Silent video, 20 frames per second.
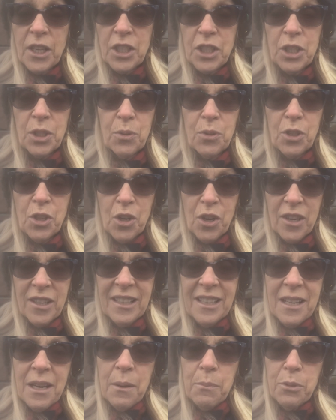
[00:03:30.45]
do your
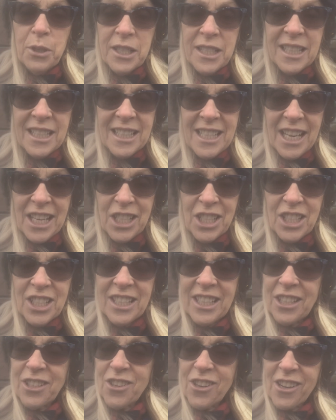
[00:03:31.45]
presentation
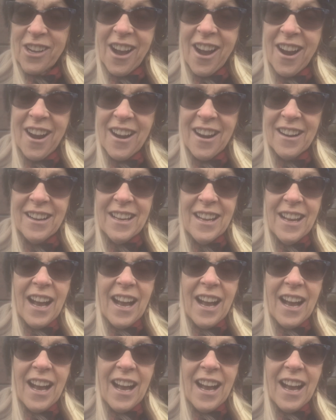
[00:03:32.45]
in your car.